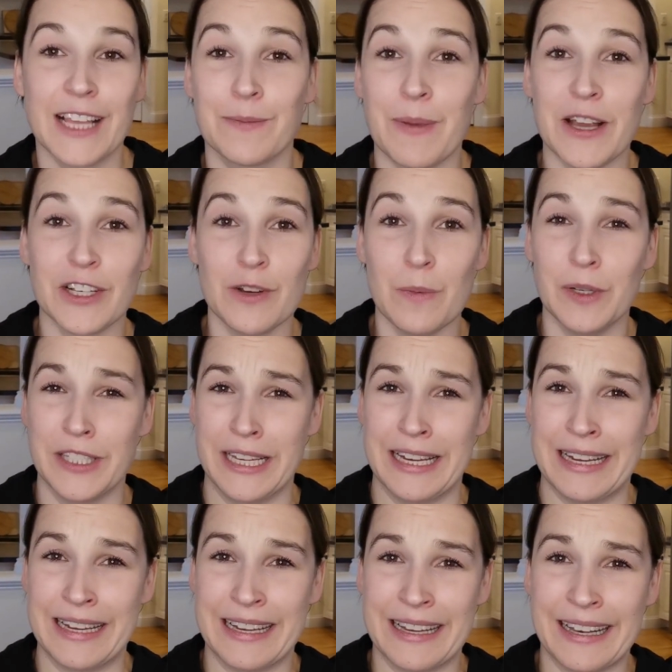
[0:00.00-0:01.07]
especially with
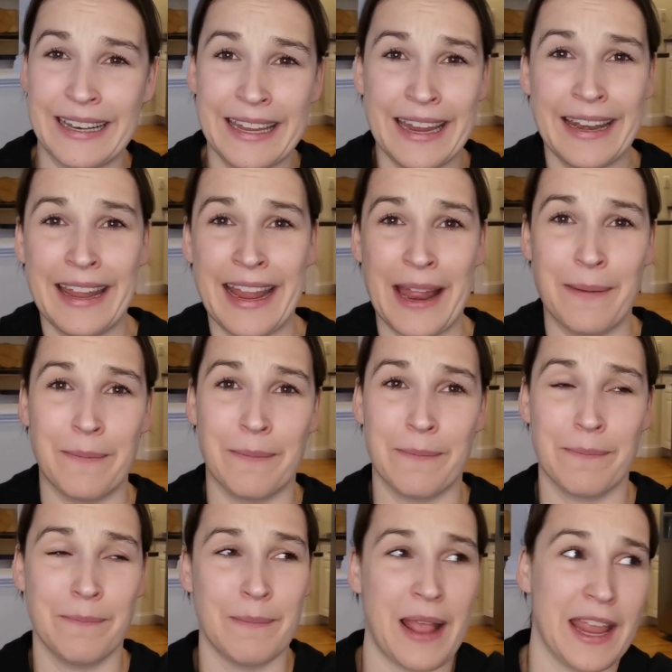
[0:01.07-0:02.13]
cleaning and
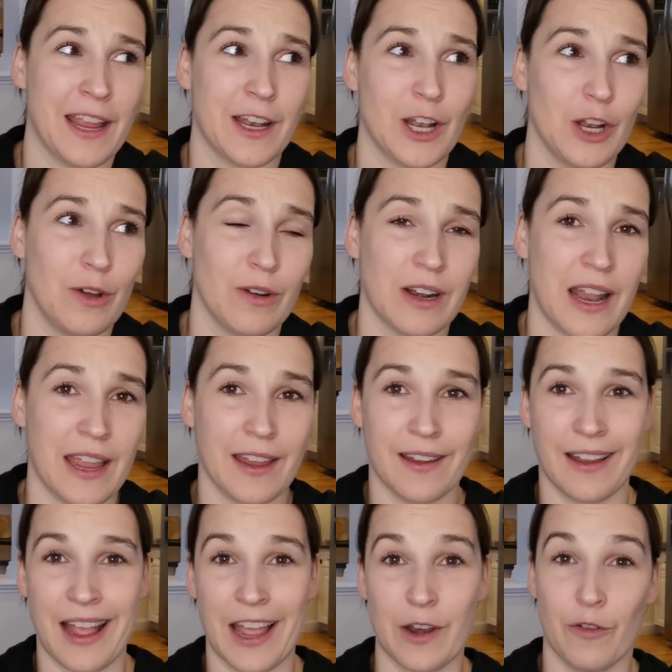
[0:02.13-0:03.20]
make it look like
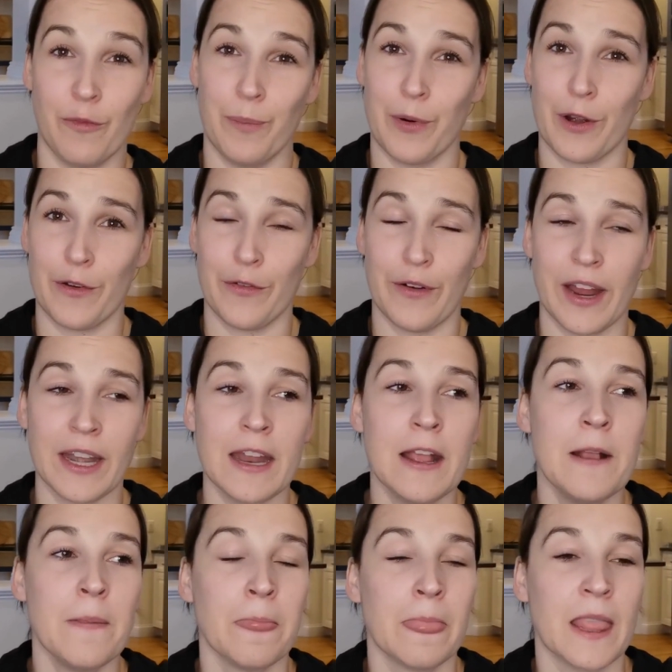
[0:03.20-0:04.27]
kind of perfect,
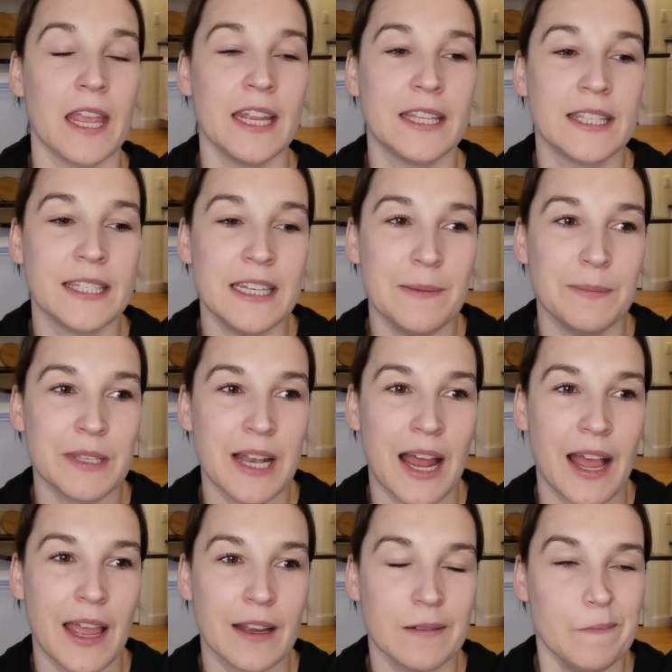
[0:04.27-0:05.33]
it seems
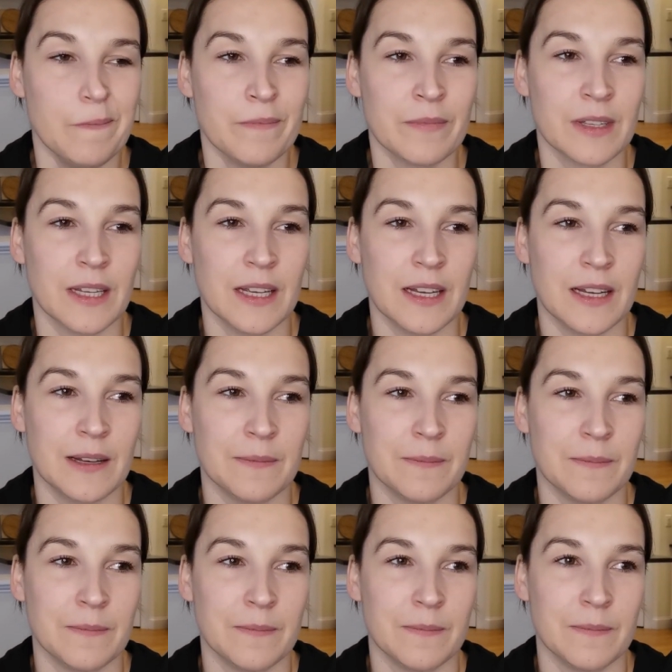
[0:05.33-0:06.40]
like
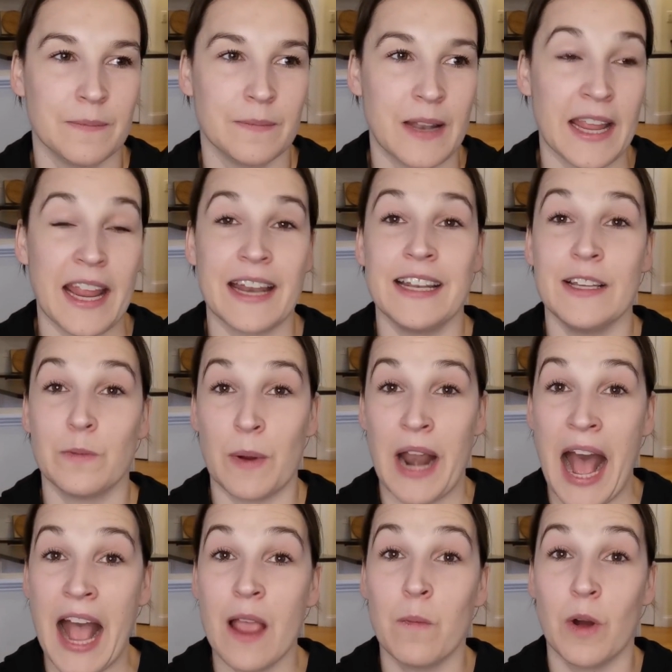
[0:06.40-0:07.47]
at least
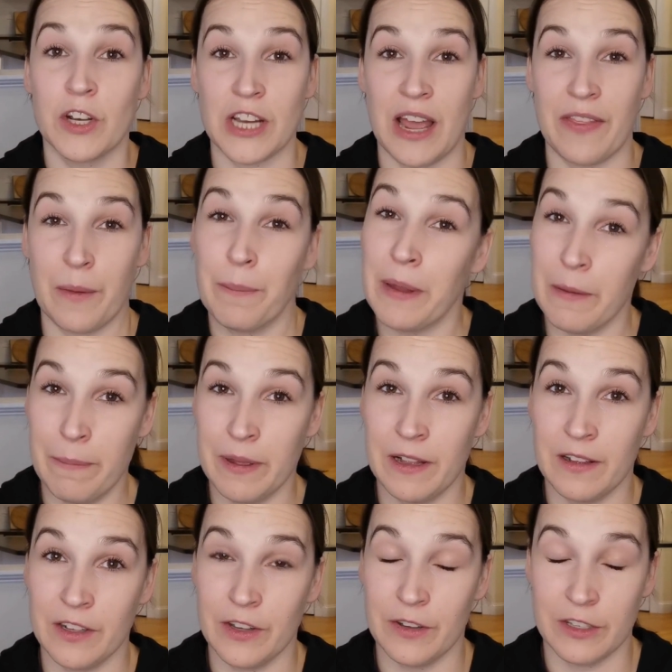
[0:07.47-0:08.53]
when I watch other
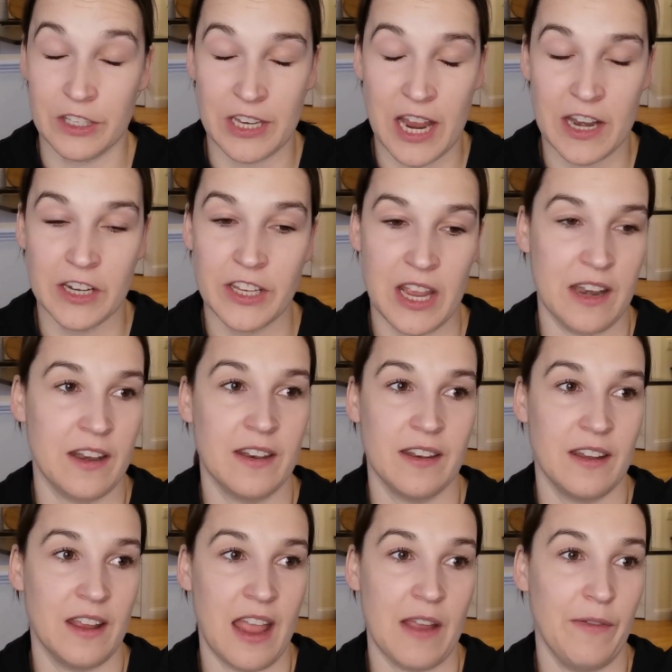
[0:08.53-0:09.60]
people's channels
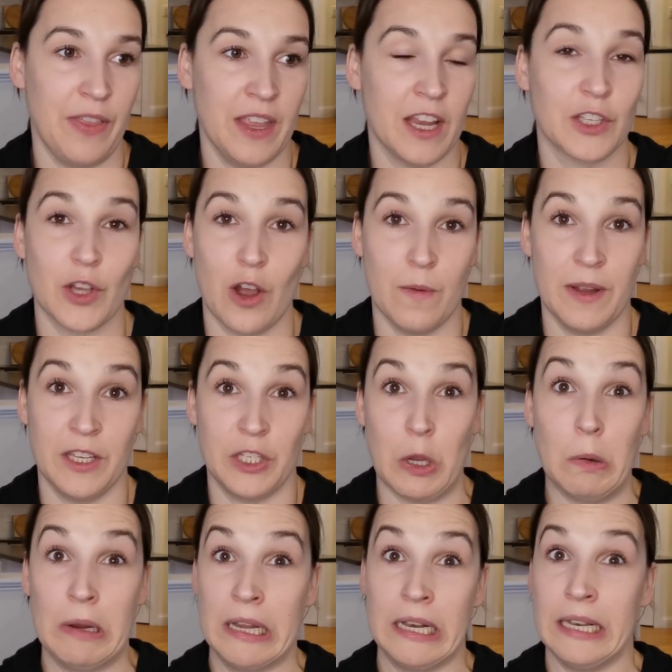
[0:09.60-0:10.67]
and everything is always
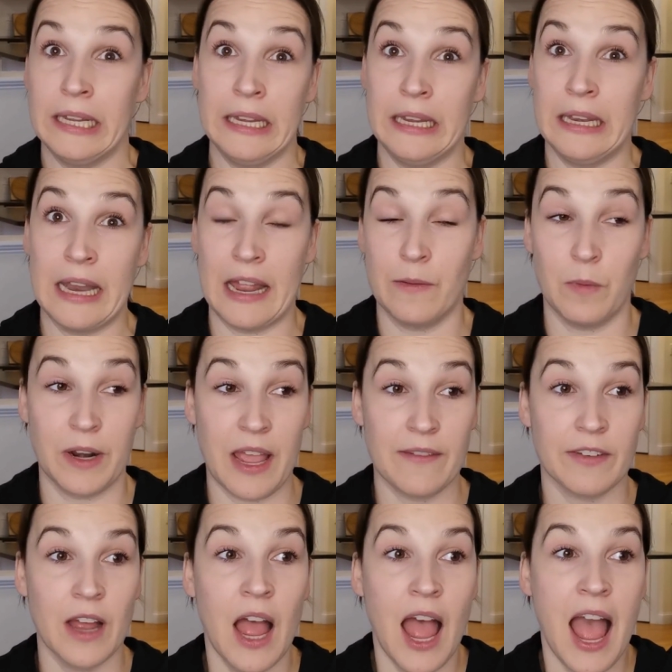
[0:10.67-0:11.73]
so clean and
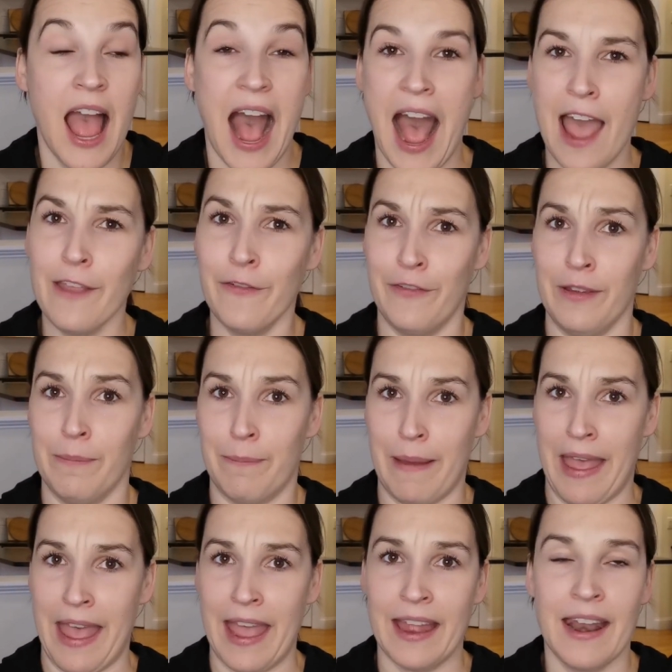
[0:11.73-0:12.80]
whatever, I feel
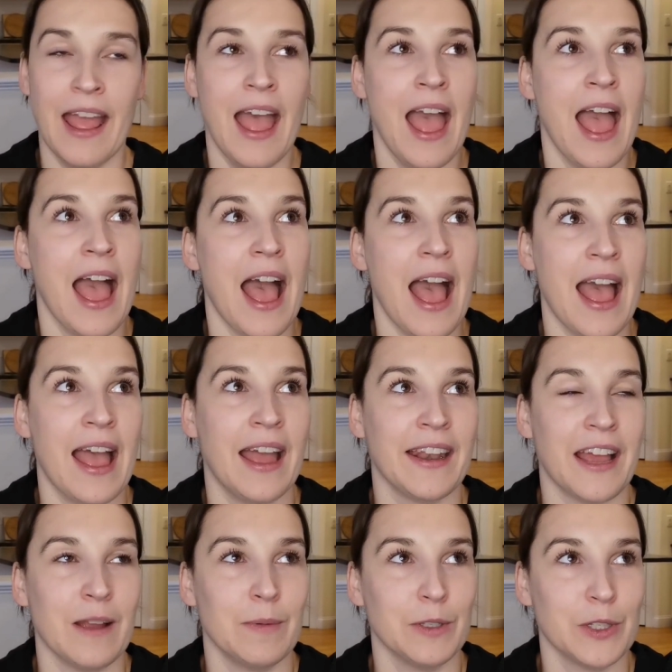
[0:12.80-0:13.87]
bad.
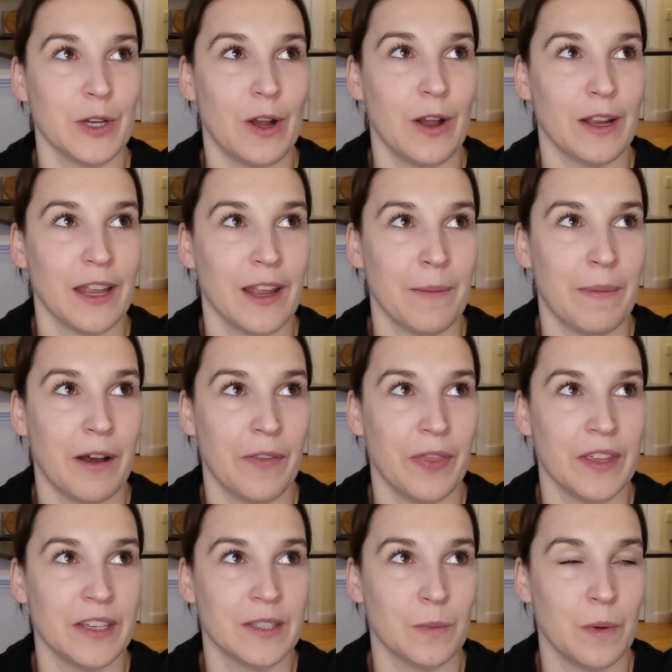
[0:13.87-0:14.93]
And I was talking
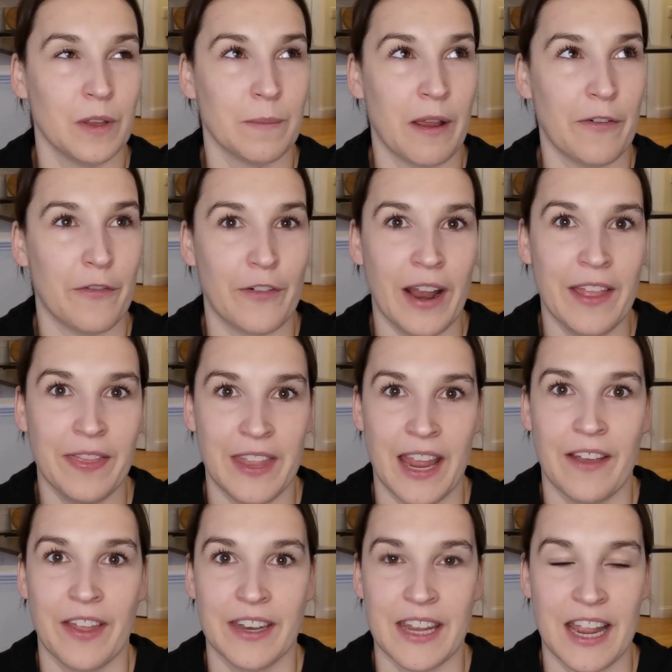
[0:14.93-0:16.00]
about this with my friend
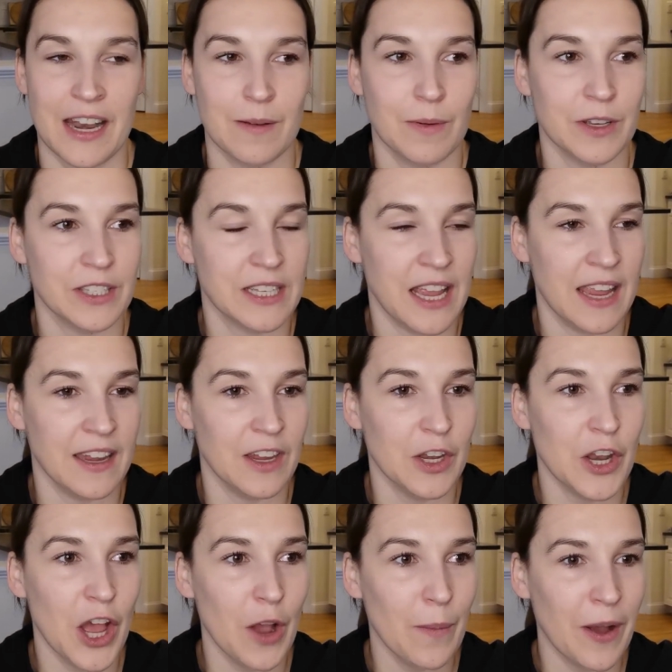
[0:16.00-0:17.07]
the other day, and I was
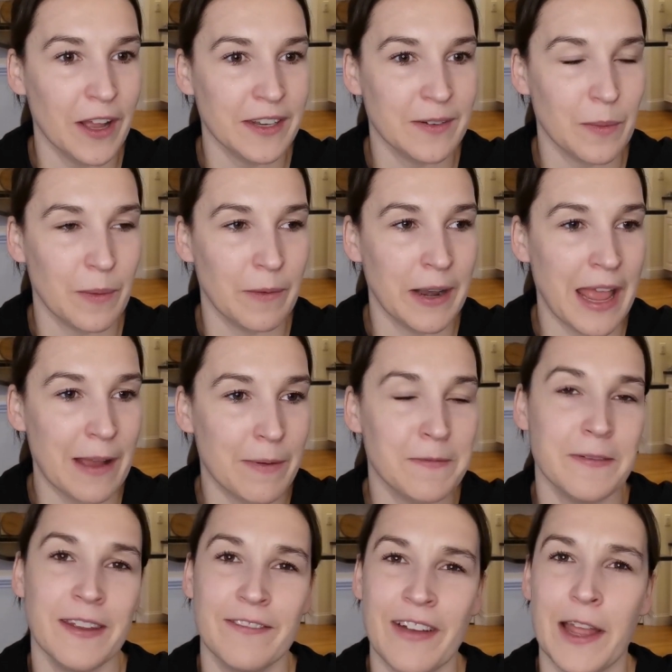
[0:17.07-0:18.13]
saying, you know what,
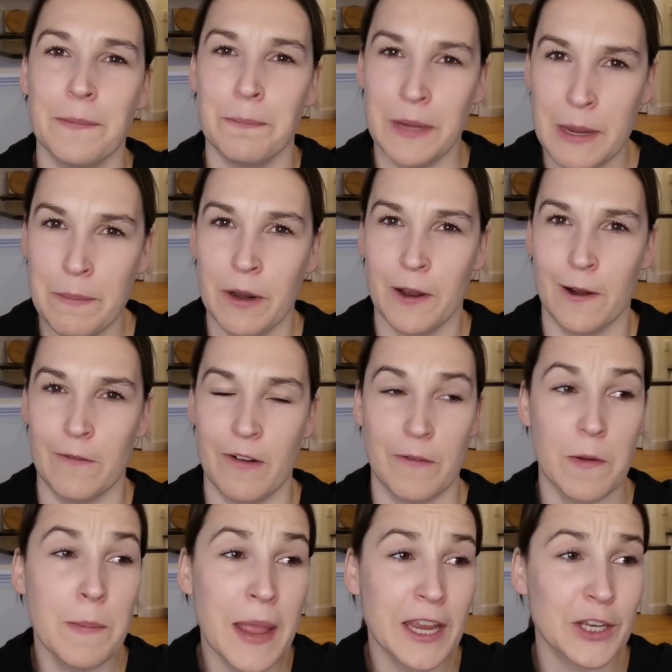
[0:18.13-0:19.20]
whenever we invite people
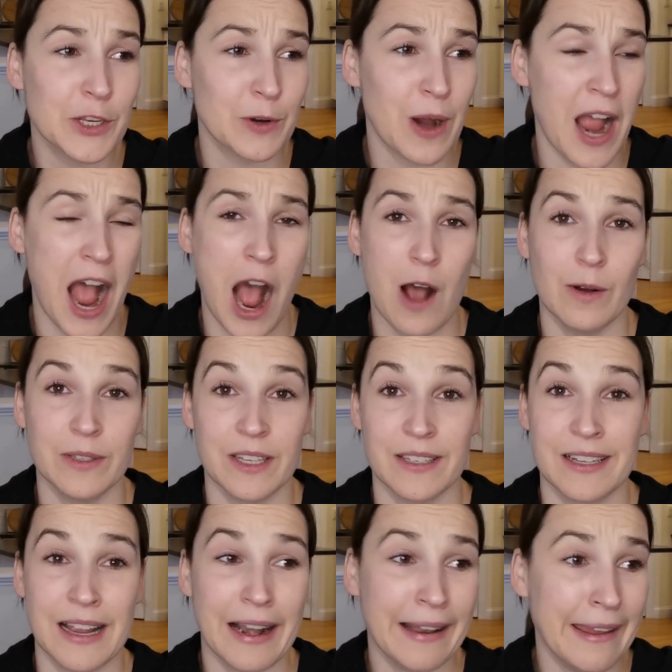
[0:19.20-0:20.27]
over, we make sure our house
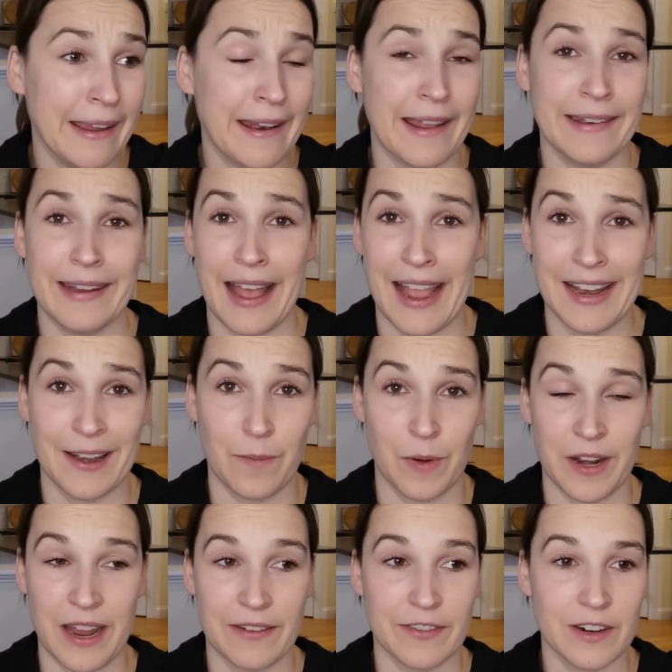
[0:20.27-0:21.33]
is clean and tidy
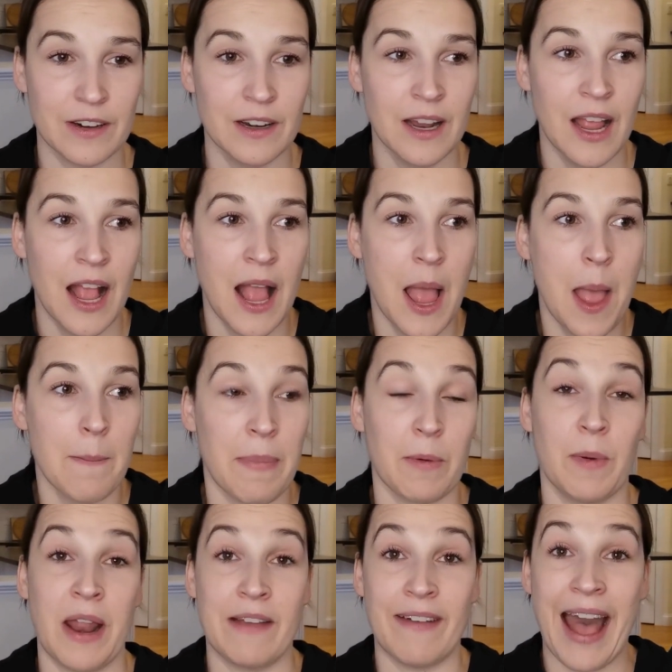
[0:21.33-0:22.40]
and whatever,
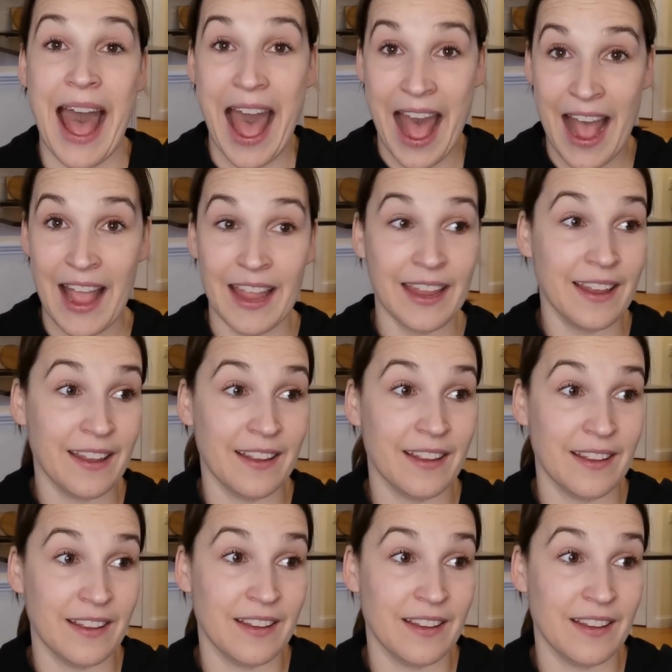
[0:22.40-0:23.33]
but whenever I